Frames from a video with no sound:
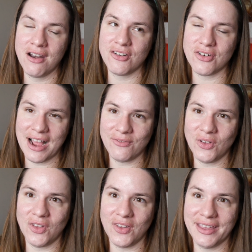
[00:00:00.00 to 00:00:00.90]

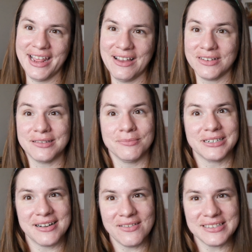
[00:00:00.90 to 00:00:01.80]
travel and having some of my
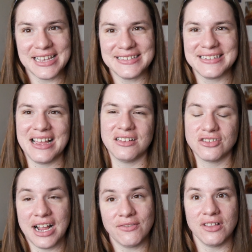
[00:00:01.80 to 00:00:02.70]
travel size
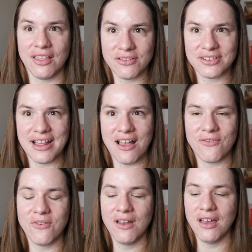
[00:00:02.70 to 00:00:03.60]
travel other
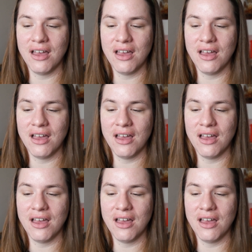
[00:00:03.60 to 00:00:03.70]
stuff.